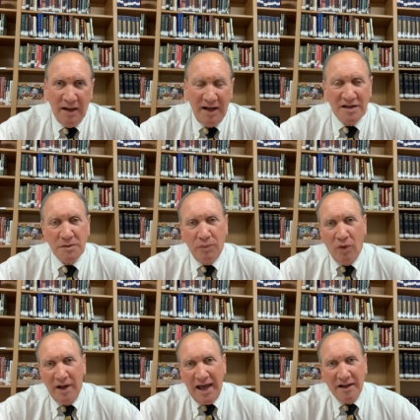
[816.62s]
And as a
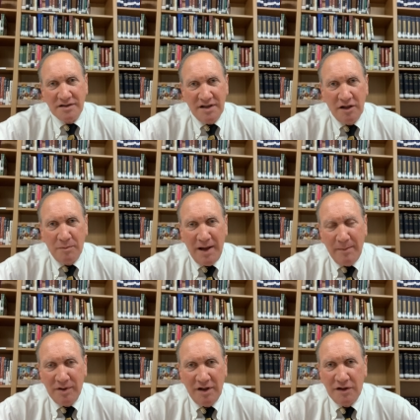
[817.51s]
boy, Alexander
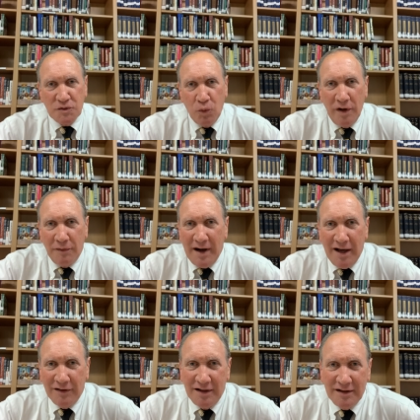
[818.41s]
Papadakis went
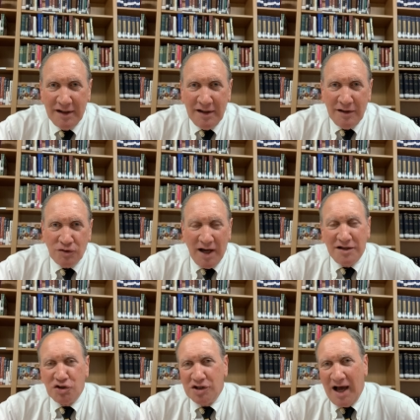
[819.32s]
around and
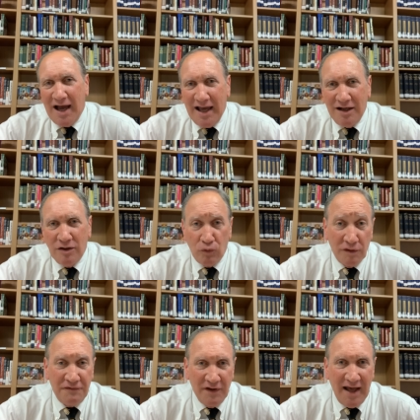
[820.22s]
tried to shine,
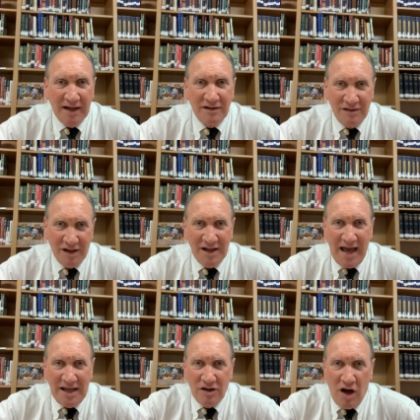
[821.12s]
reflect the
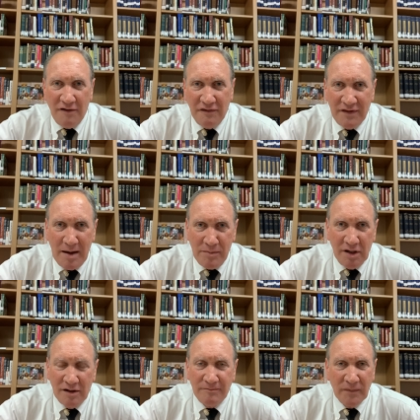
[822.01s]
light off of that
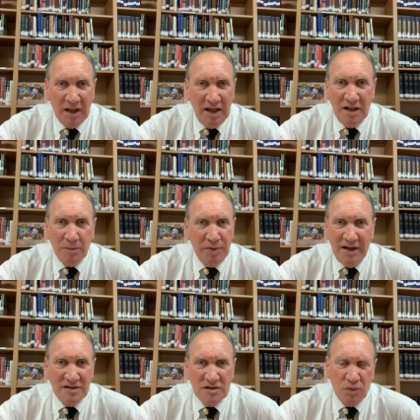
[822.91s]
mirror into
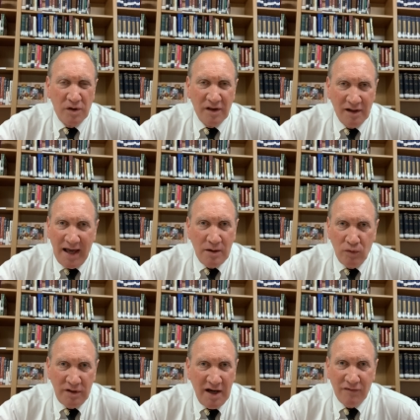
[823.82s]
places where the light
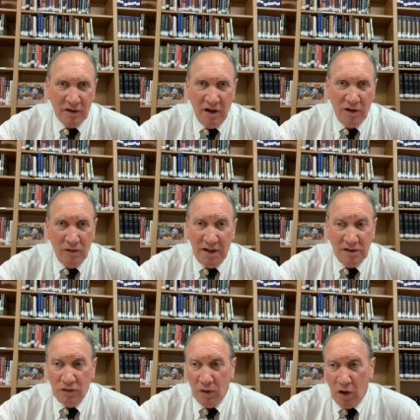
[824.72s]
would never go,
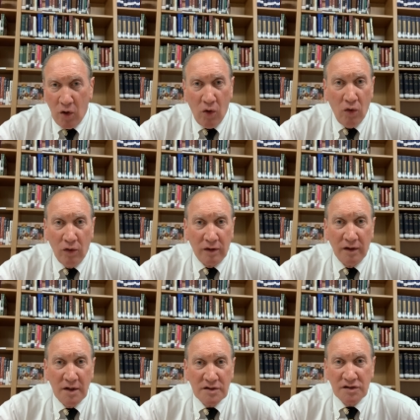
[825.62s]
into a hole or
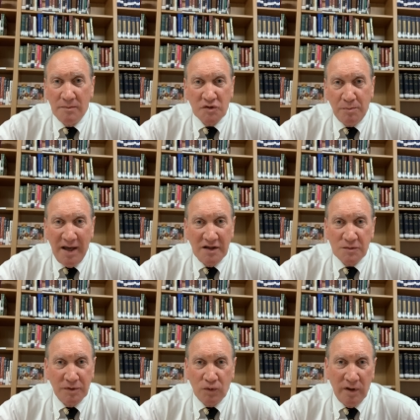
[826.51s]
some space
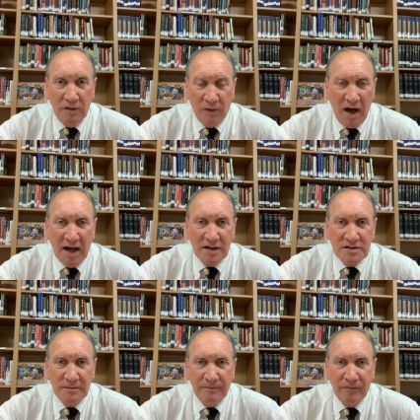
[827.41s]
between rocks.